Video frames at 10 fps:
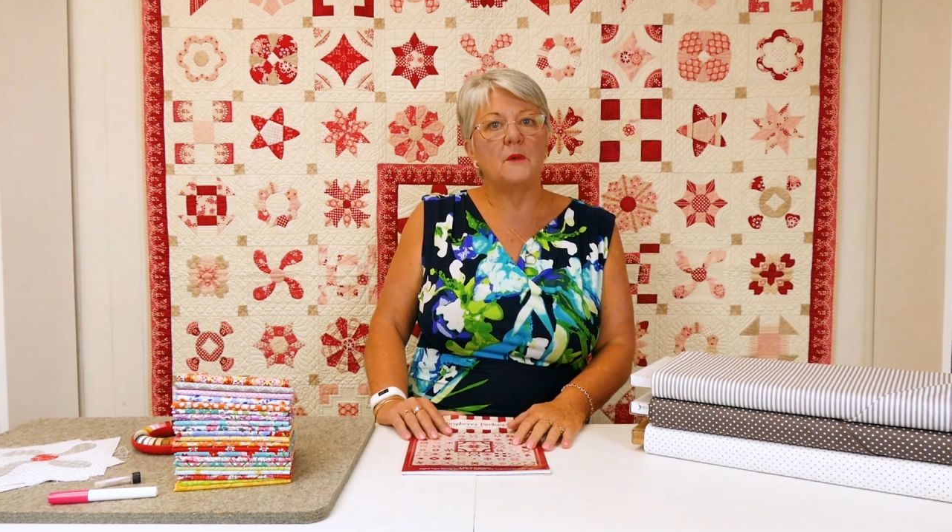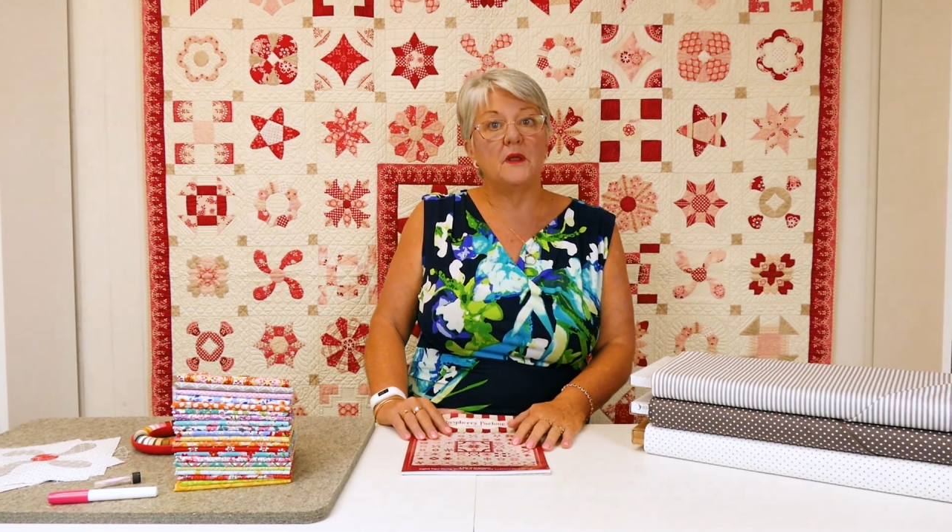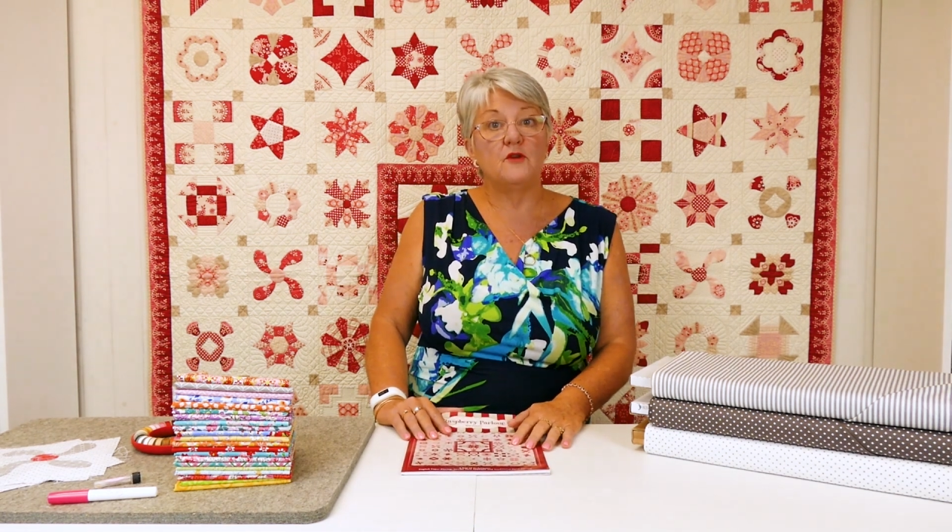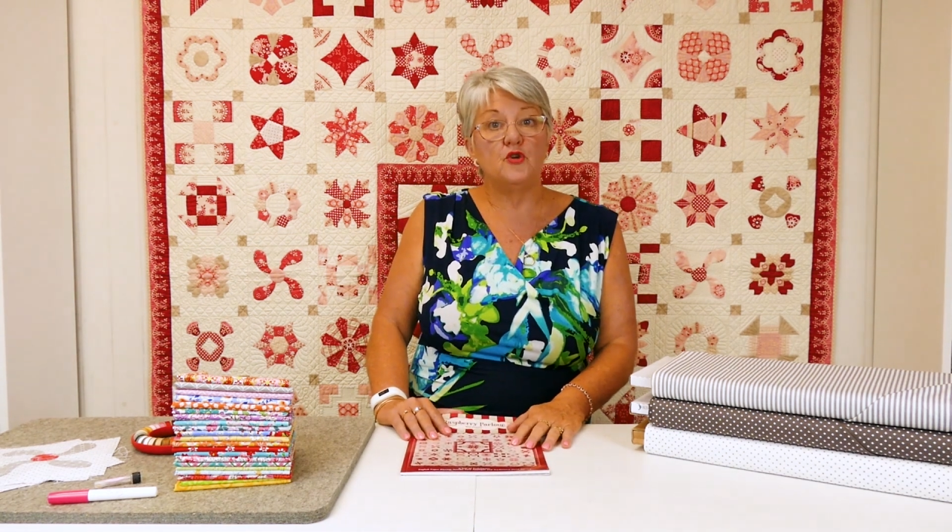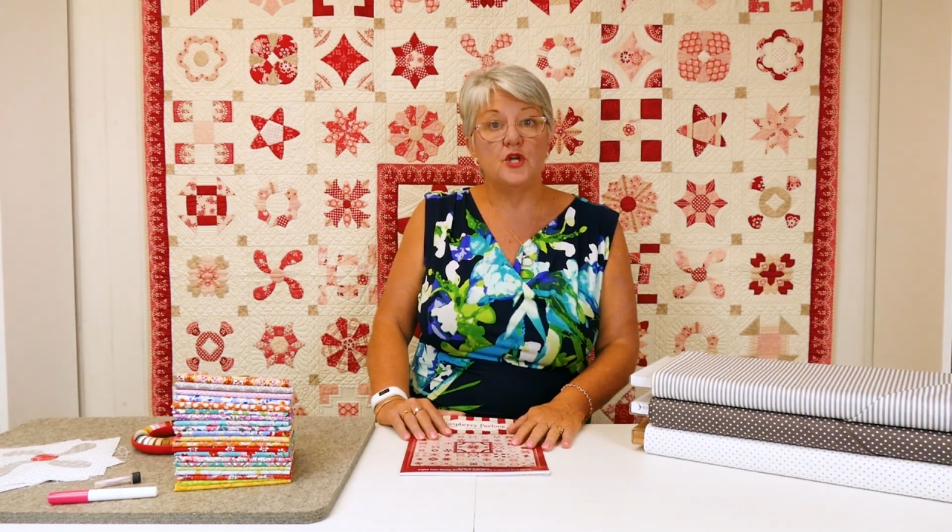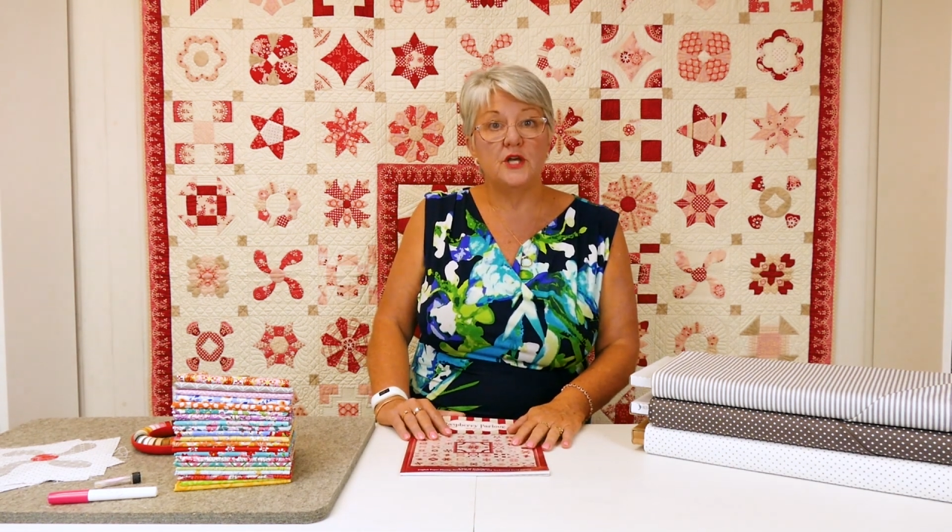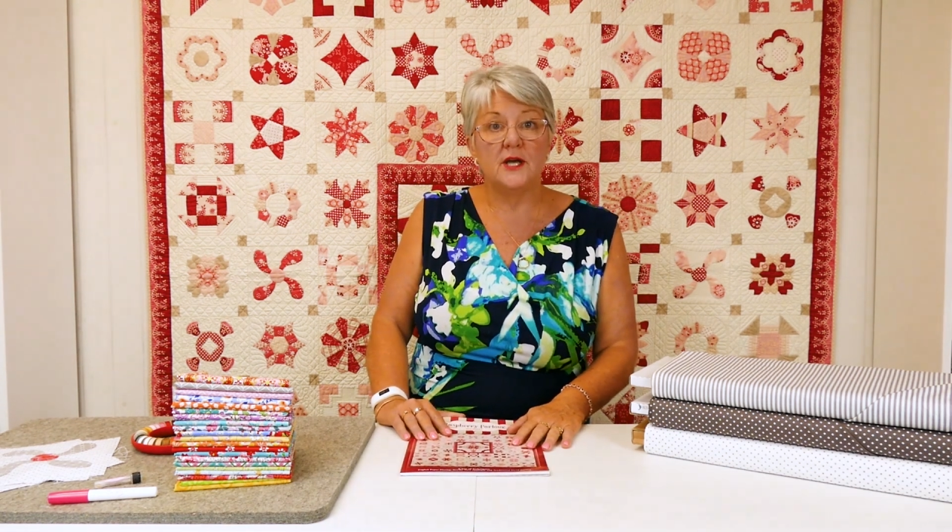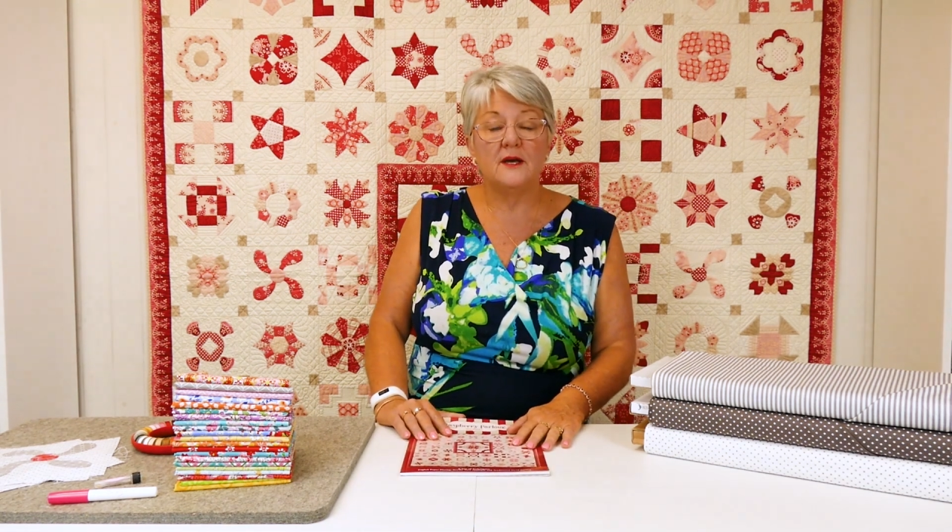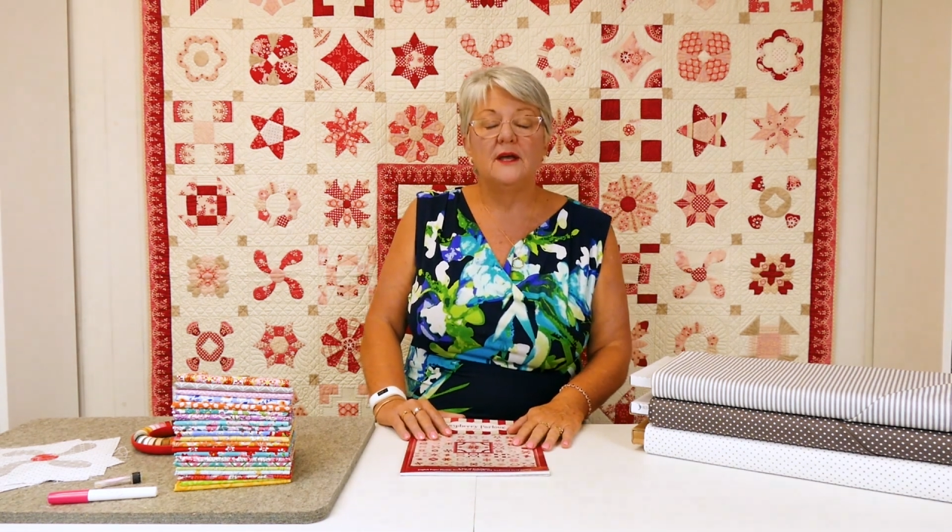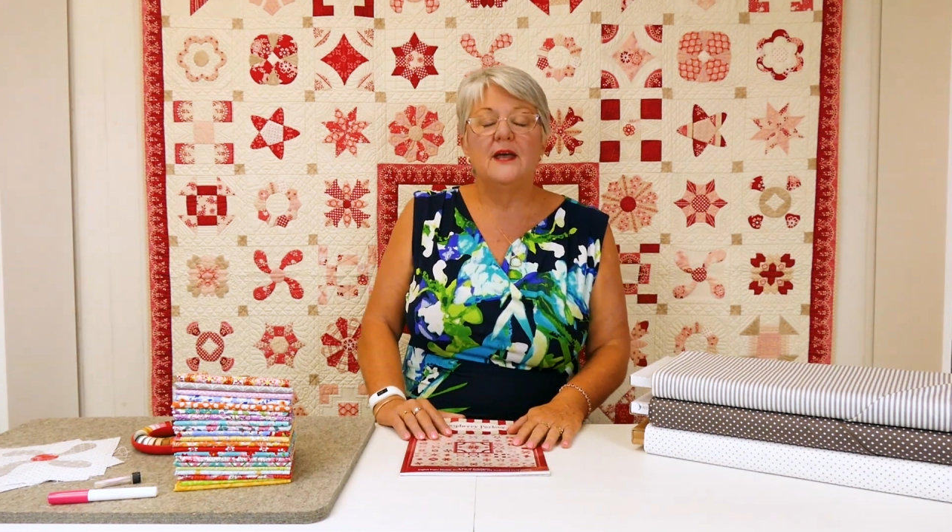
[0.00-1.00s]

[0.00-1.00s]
in the new year.